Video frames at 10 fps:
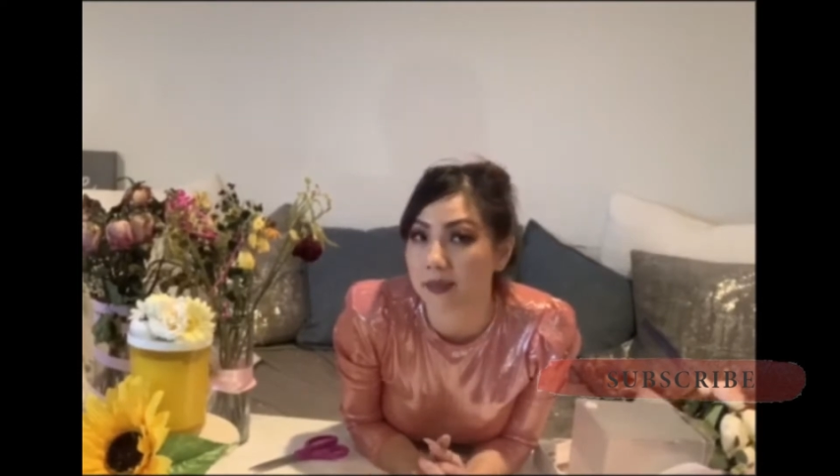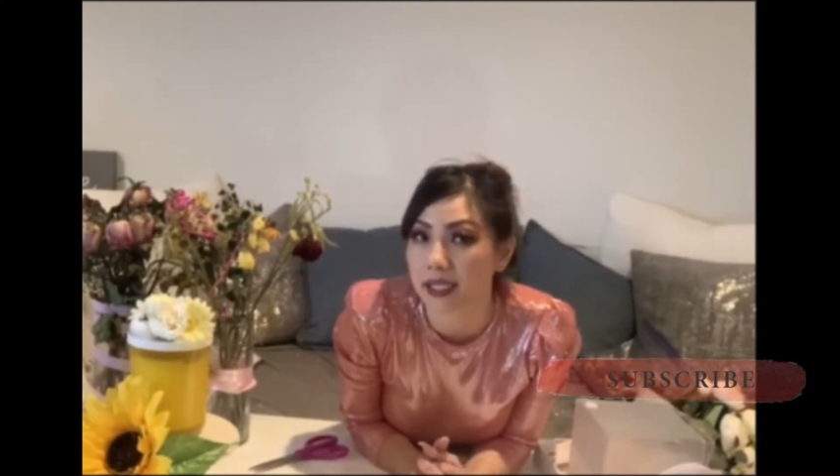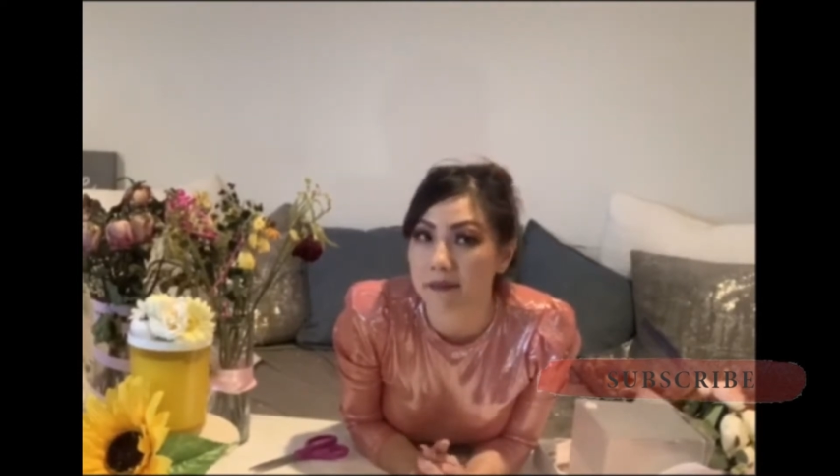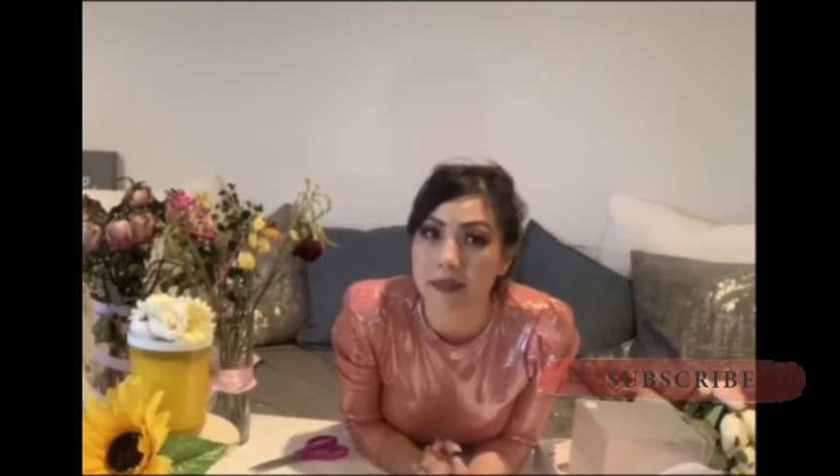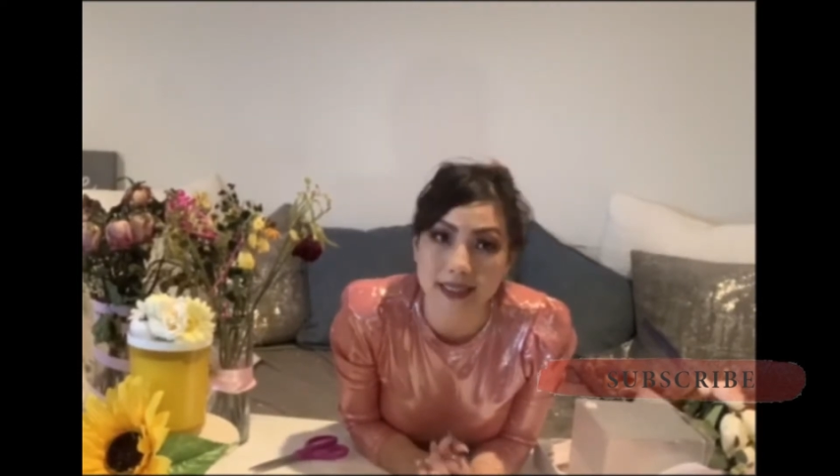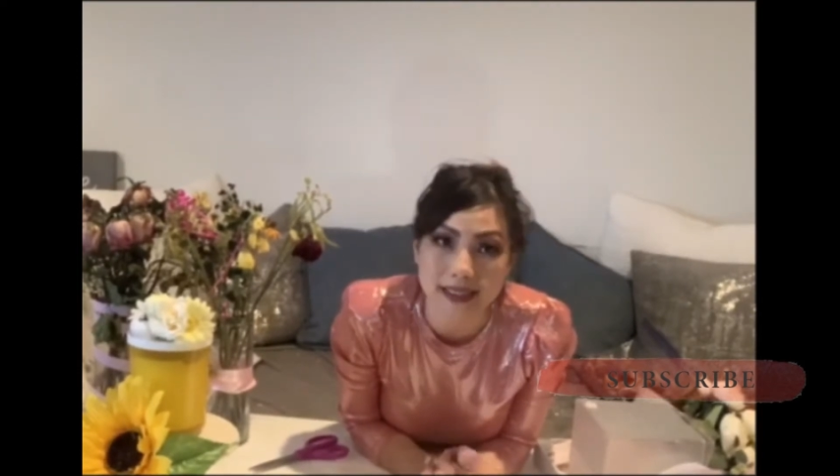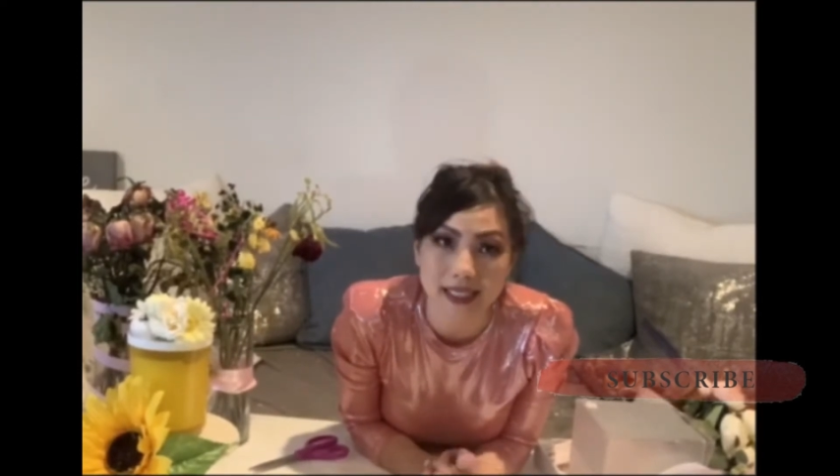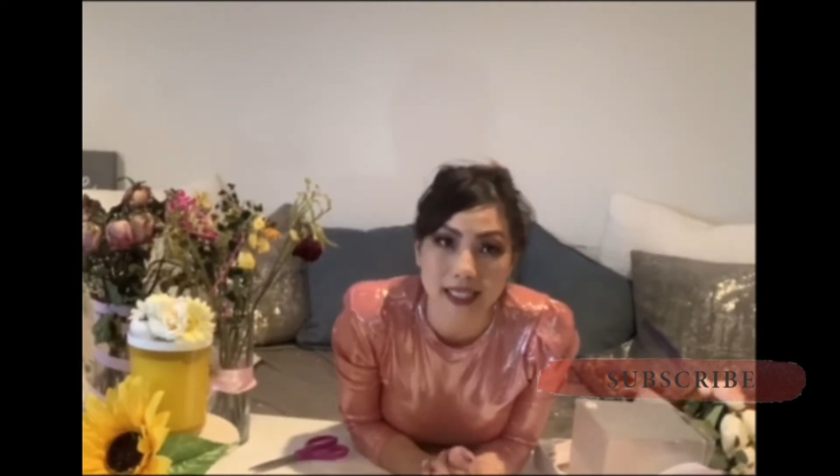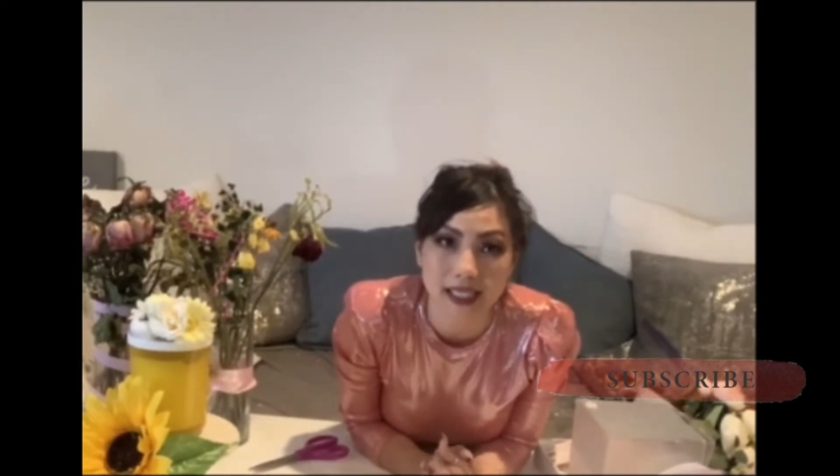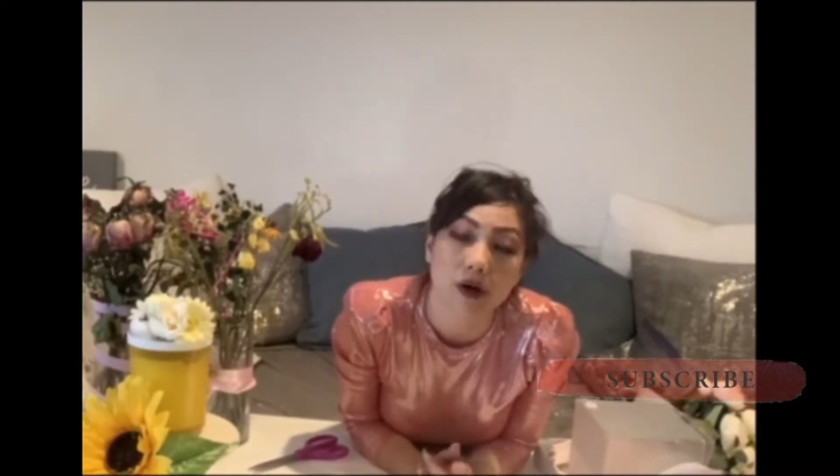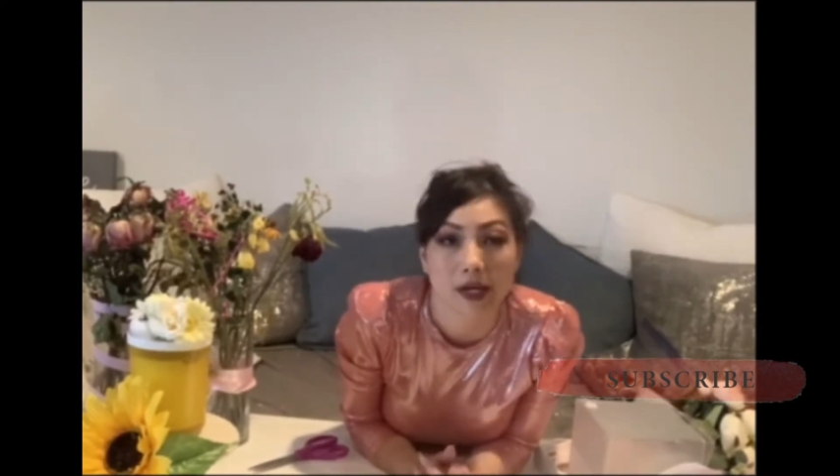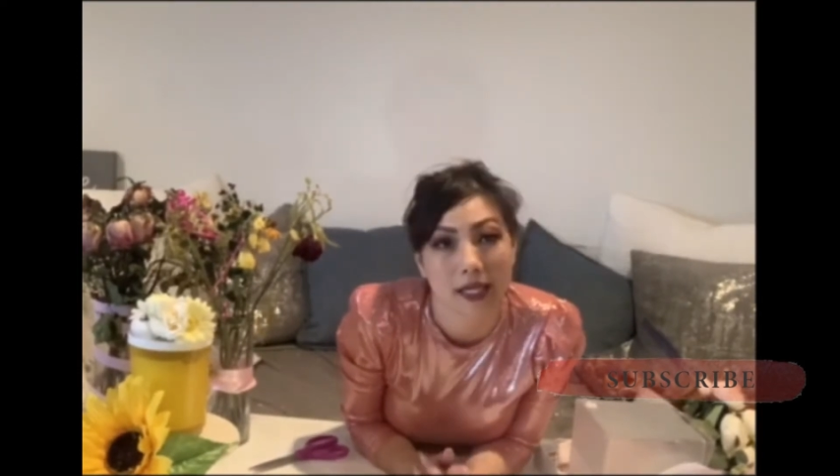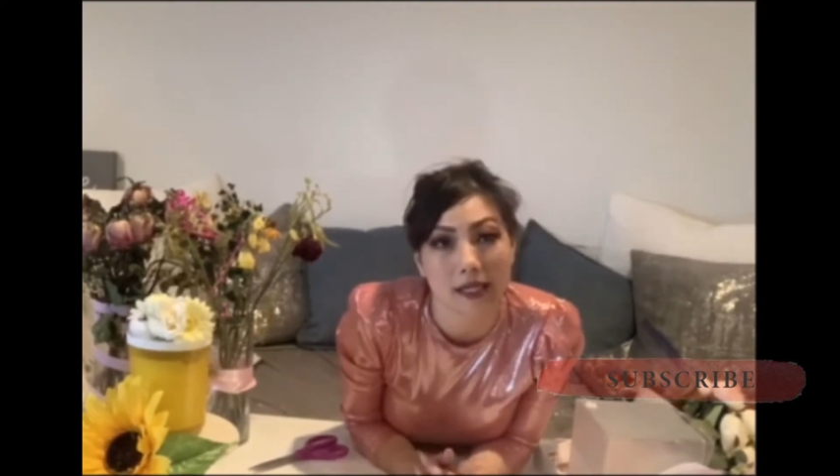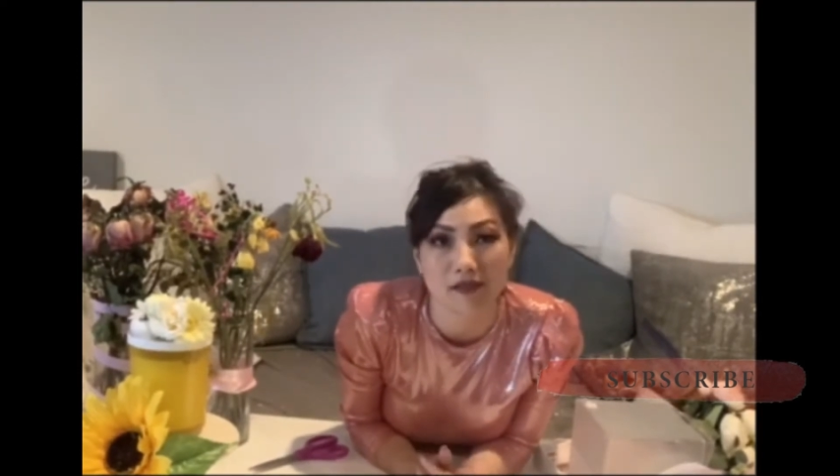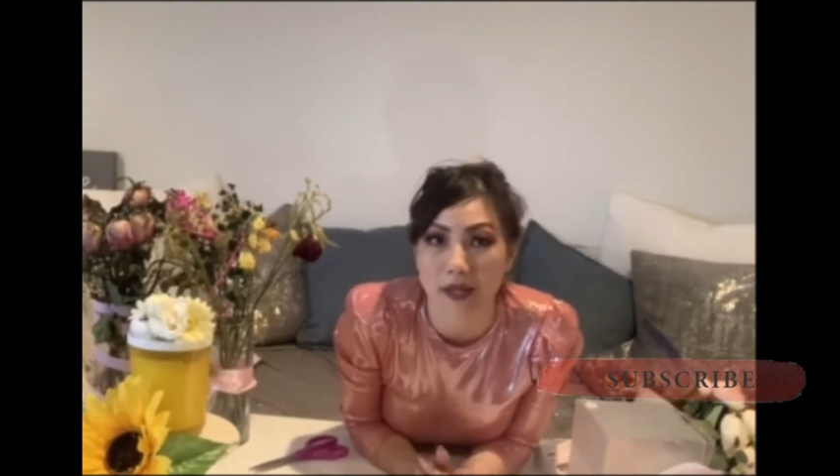smelling musky or
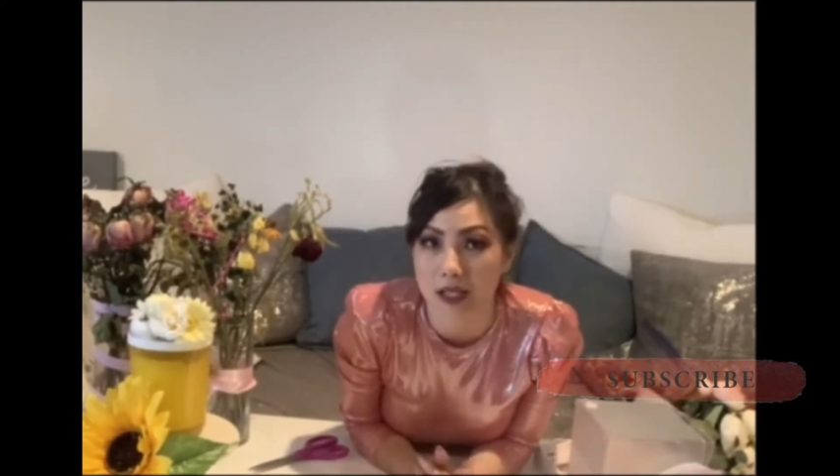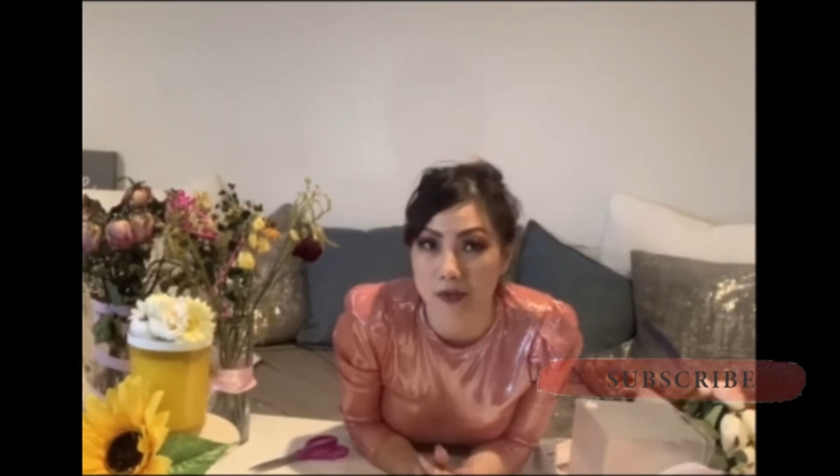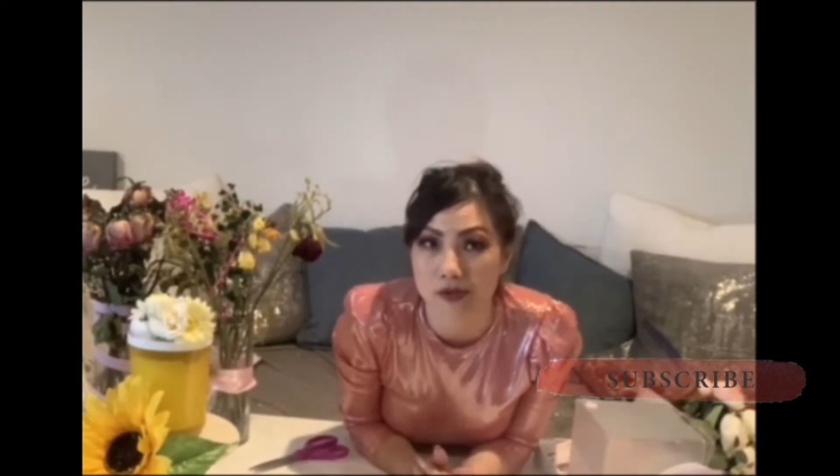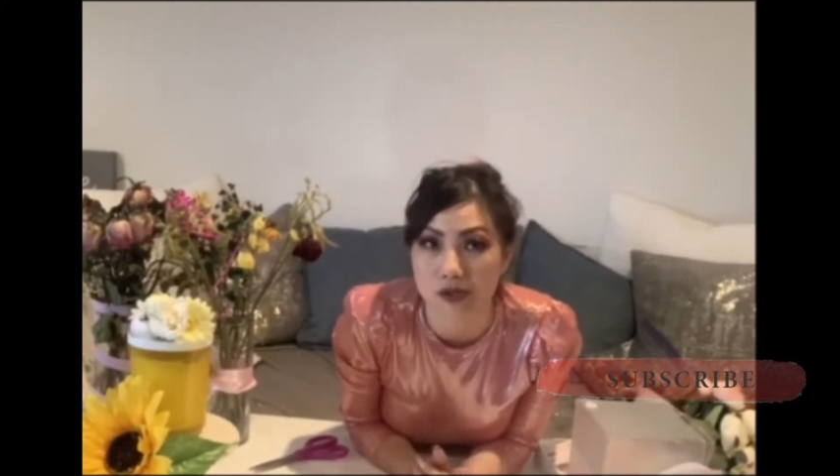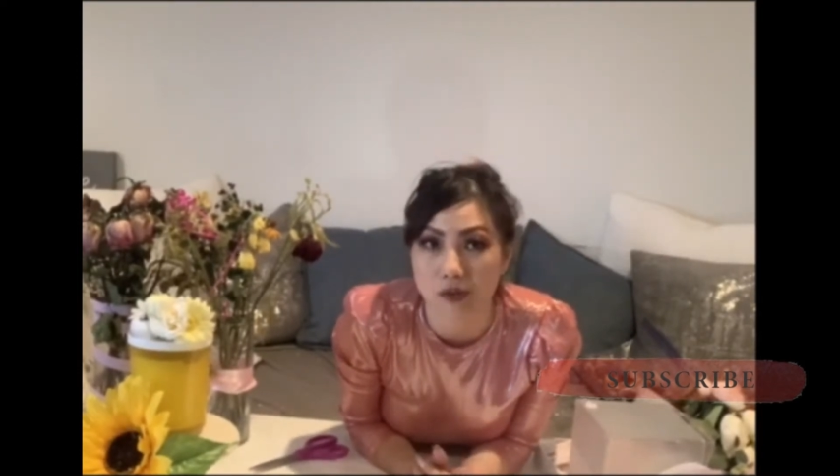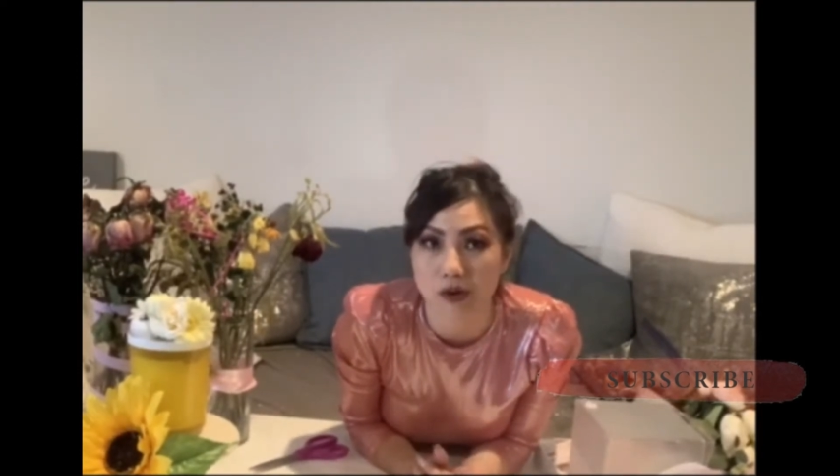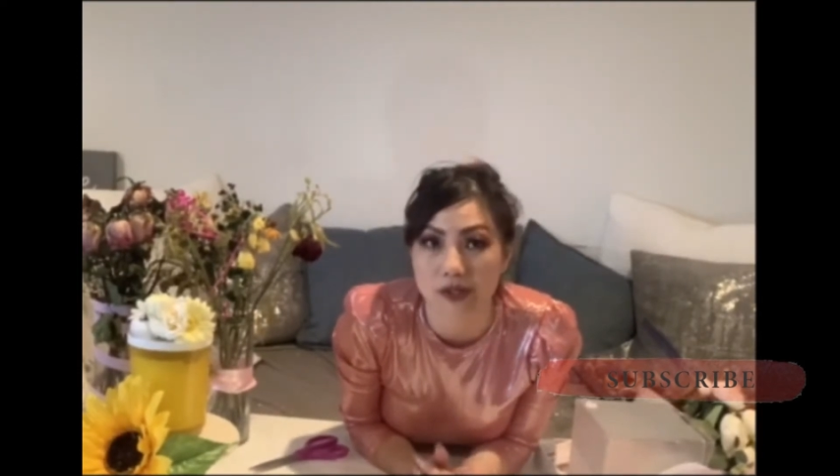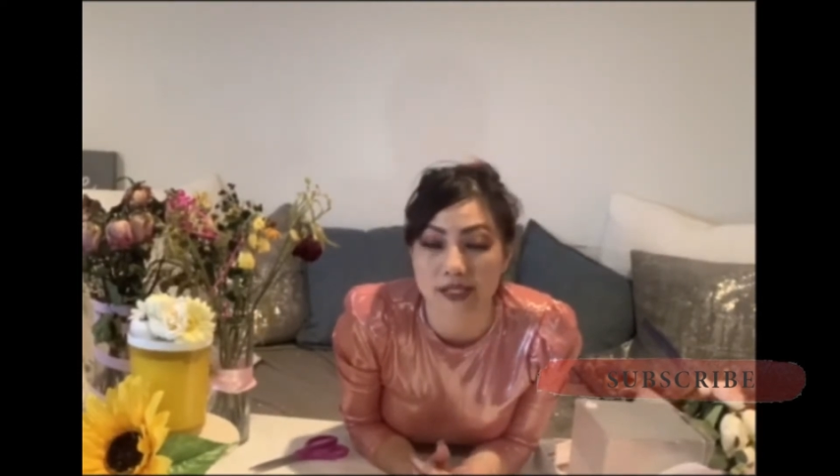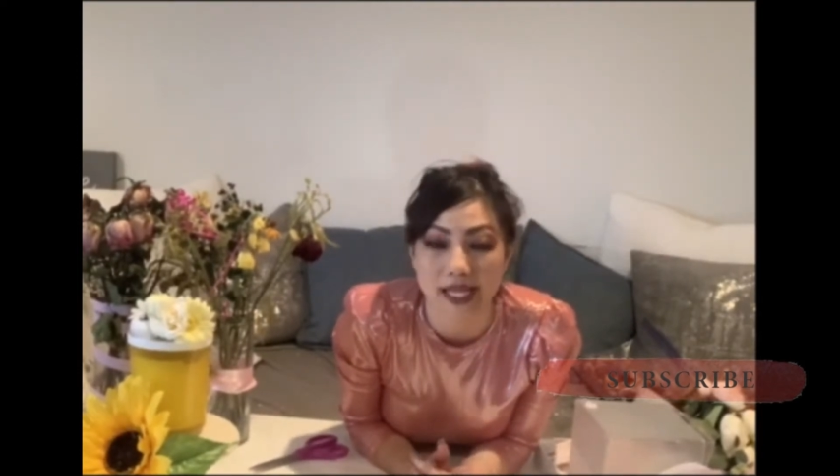any of my clothes drawers.